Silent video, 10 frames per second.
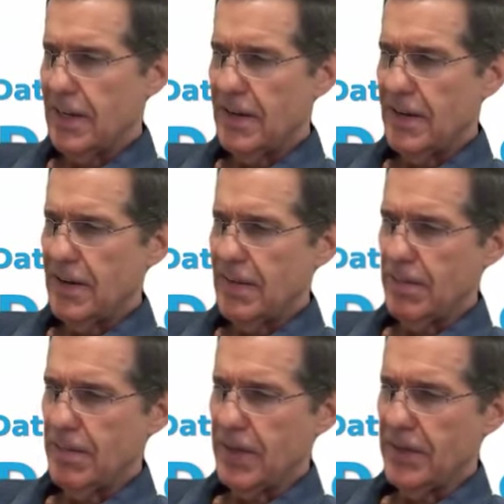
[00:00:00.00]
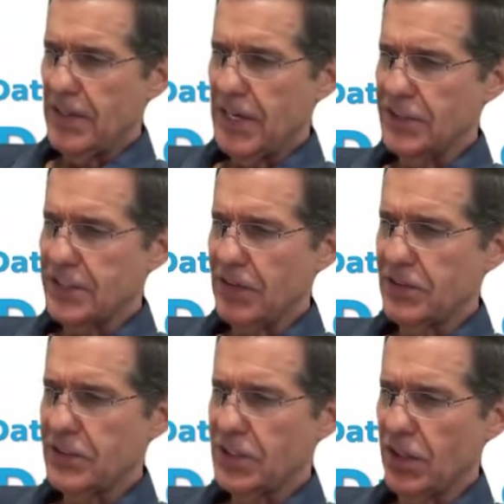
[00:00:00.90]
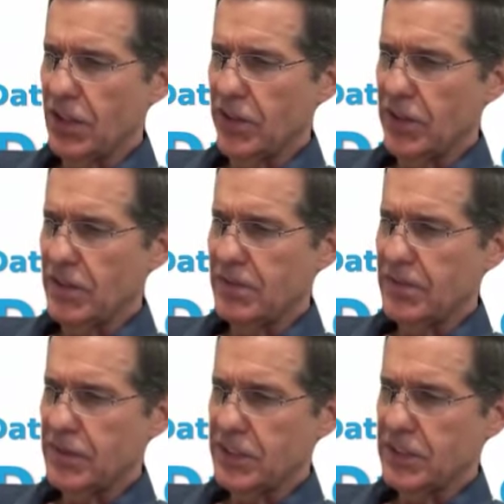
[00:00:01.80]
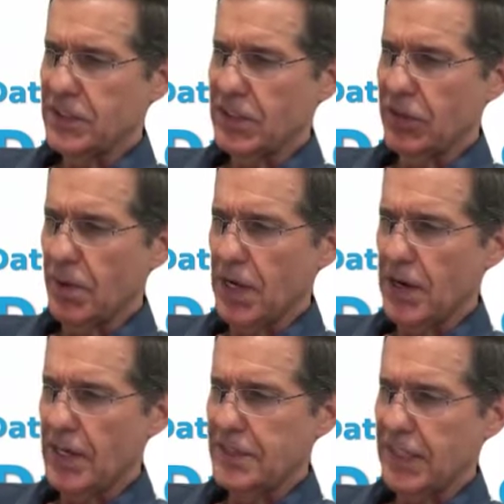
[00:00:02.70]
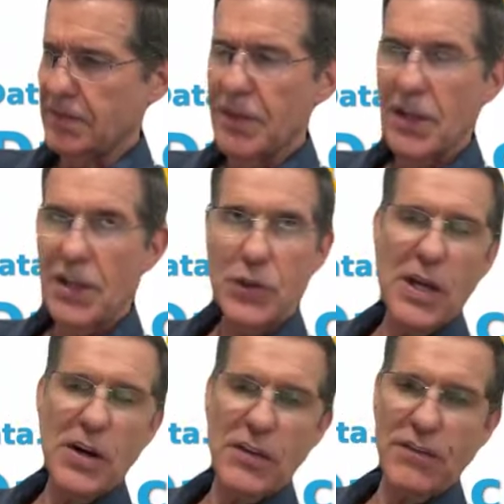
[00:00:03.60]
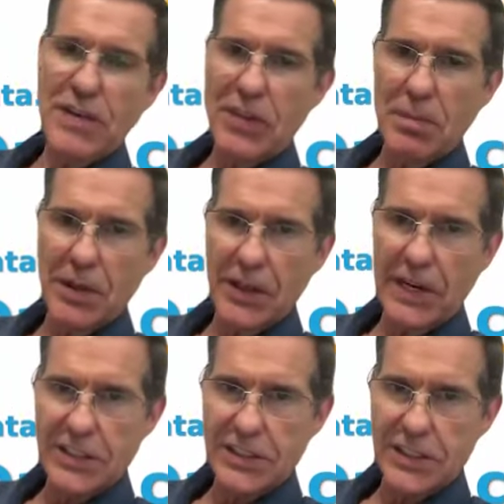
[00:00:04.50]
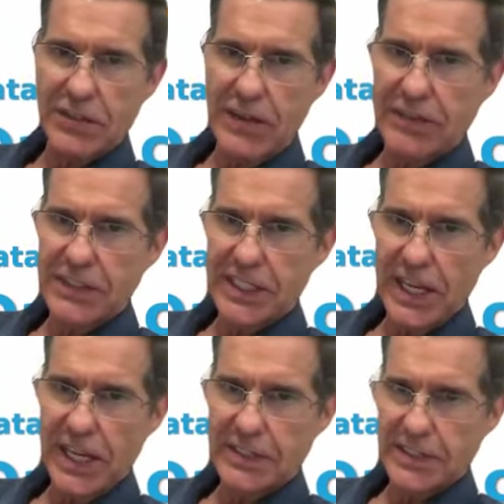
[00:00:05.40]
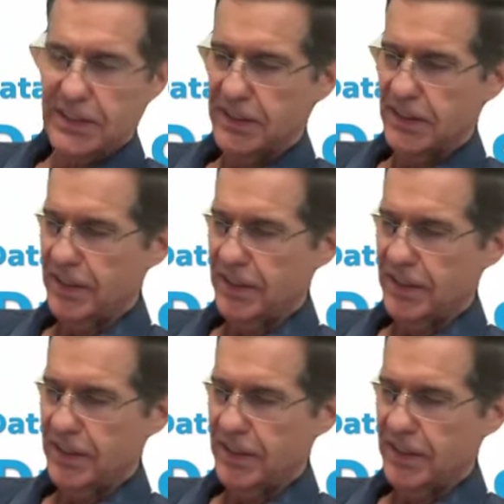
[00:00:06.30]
And then you got Southern Silver, which is a silver miner, has like 350 million ounces at 50 cents.